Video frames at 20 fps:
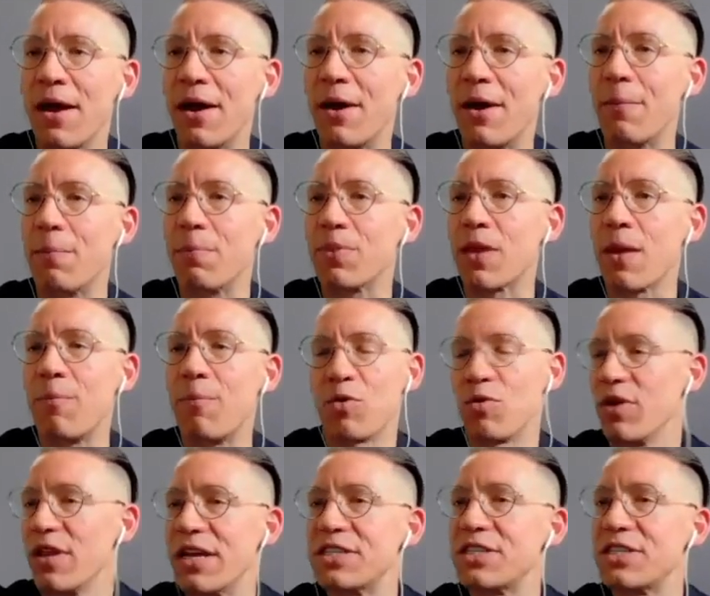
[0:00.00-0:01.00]
Um, but
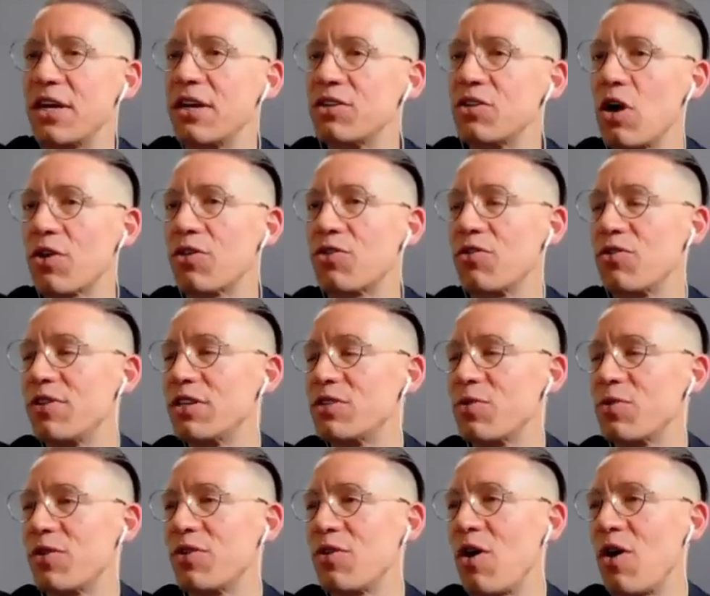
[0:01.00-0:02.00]
really excited to talk through
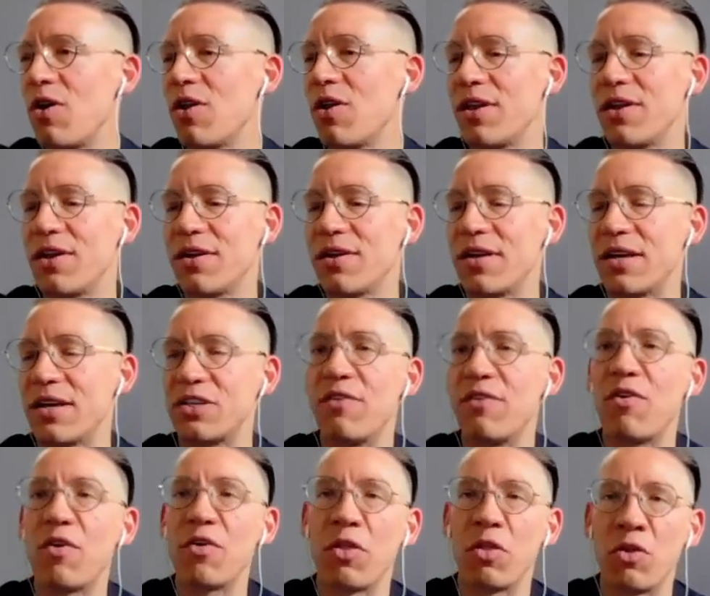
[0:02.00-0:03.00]
this with you all, and uh,
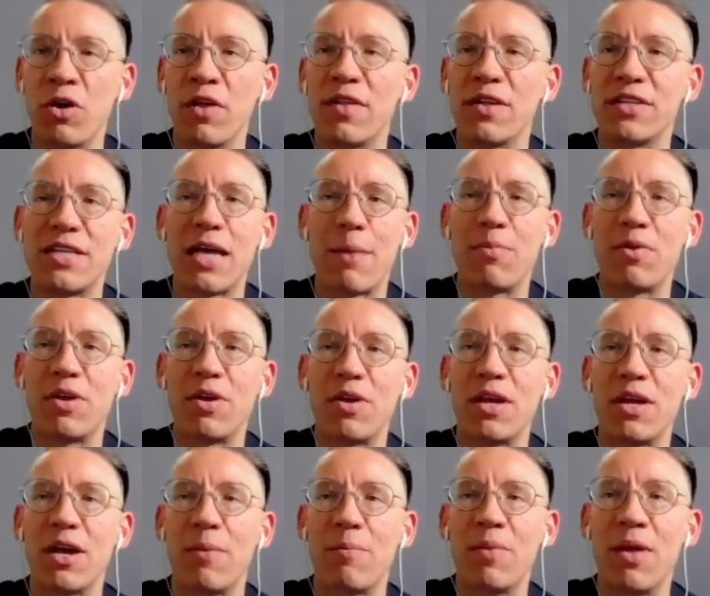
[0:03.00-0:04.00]
excited for all the learning that's
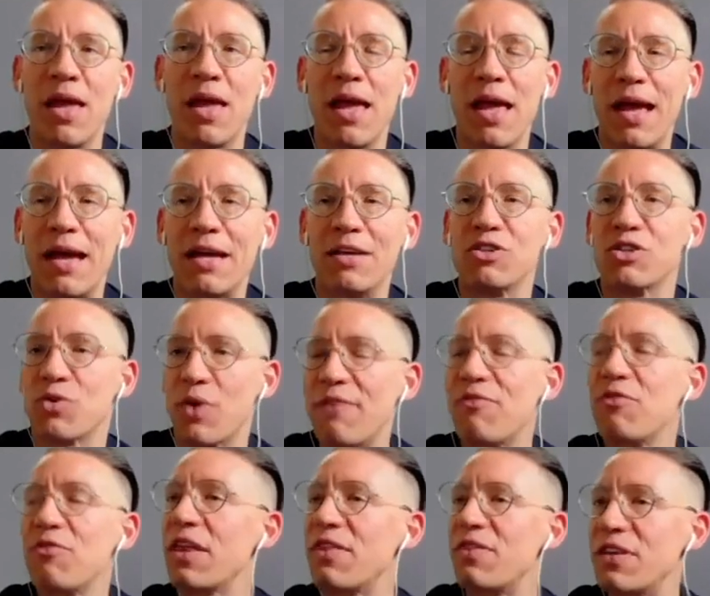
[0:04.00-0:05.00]
happening, um, and just
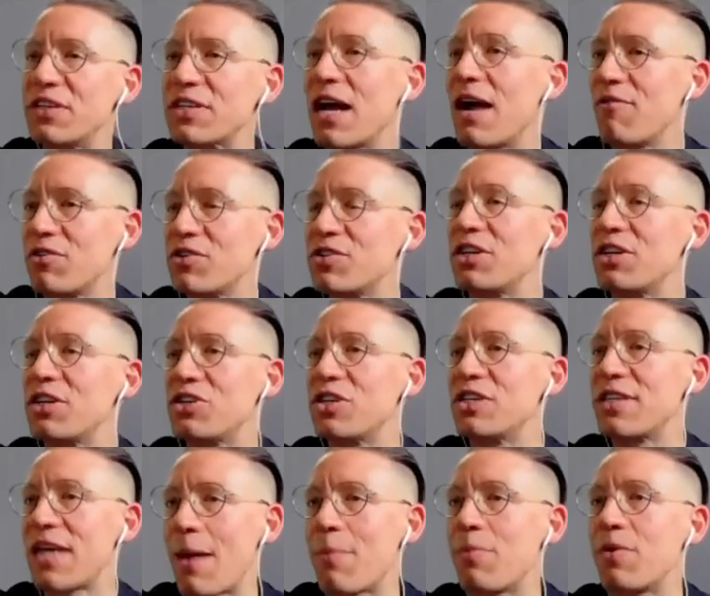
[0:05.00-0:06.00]
grateful that this conversation
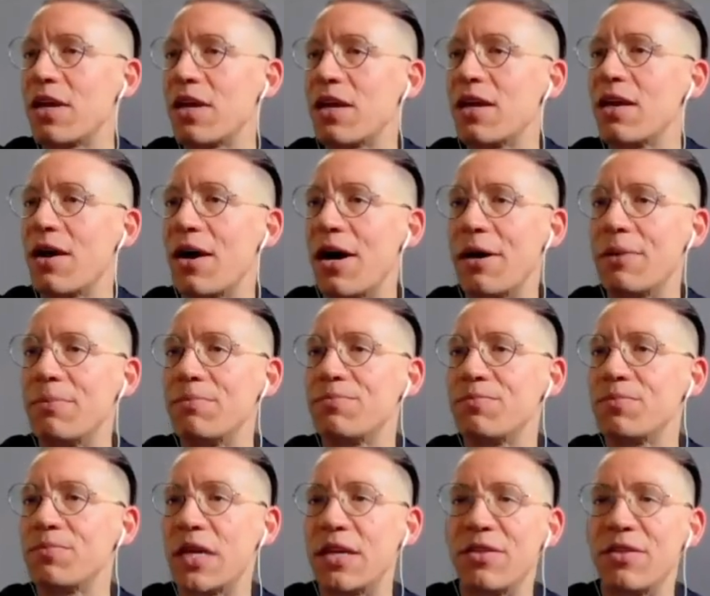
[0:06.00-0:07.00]
is happening
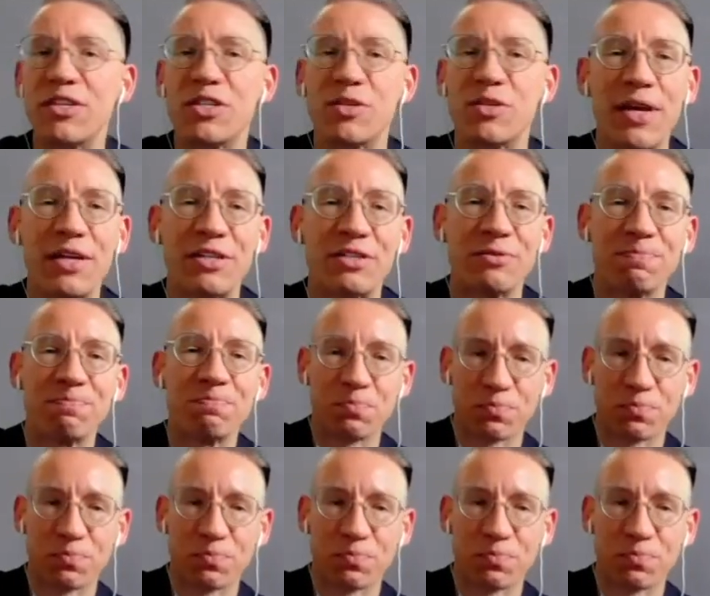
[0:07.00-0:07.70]
um, in this space